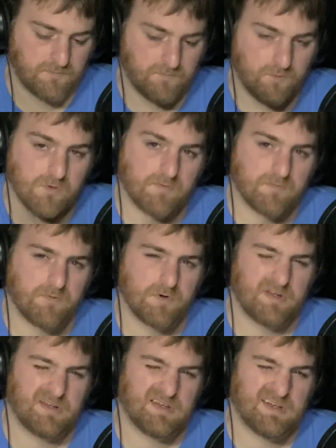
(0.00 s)
4
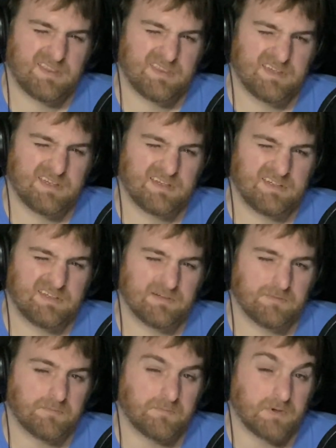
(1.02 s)
foot, I think,
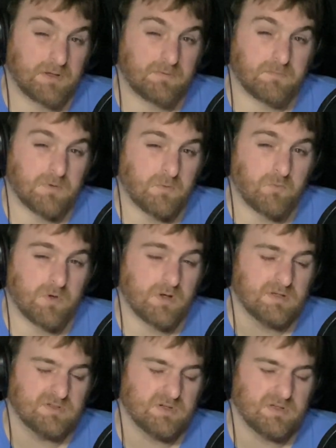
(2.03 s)
like
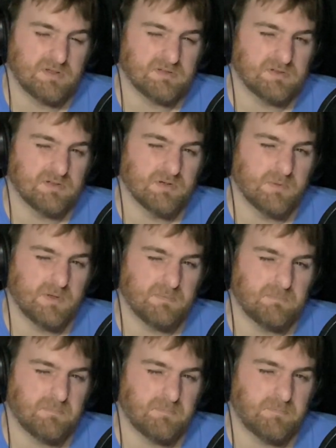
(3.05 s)
is a little bit
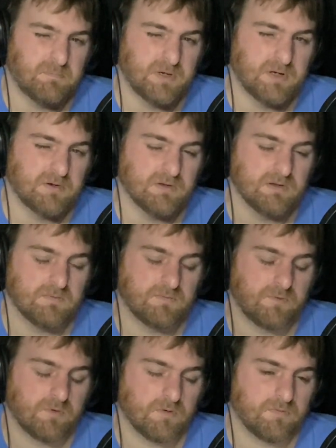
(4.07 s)
bigger than
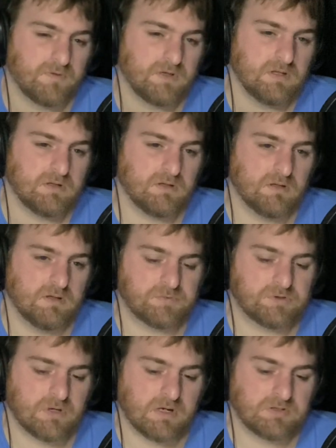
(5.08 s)
4 feet.
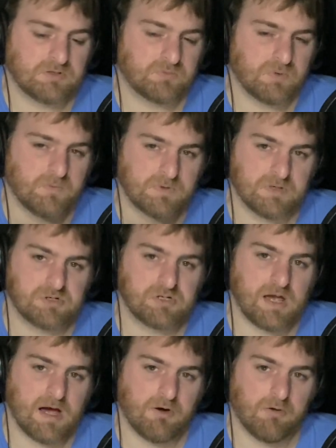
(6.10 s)
So I just went with a
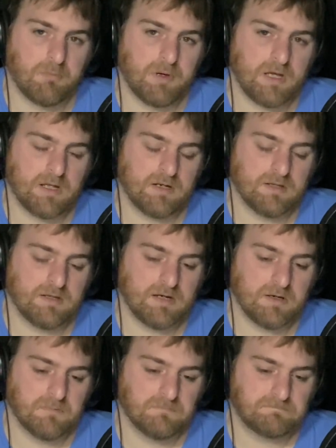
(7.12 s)
shower pan in
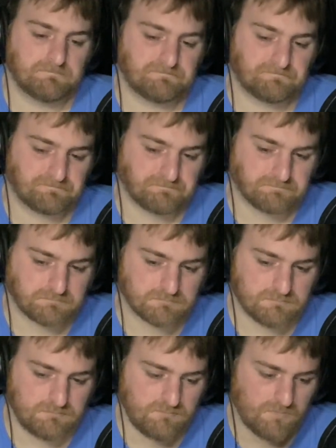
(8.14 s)
there.
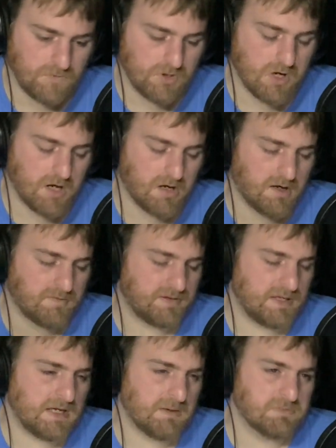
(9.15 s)
Got off of
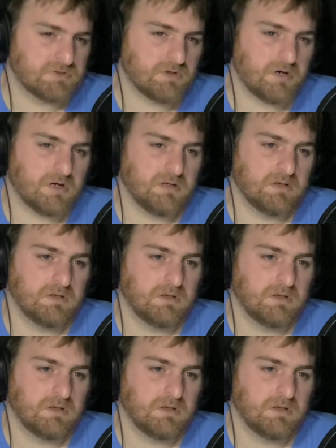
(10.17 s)
Amazon.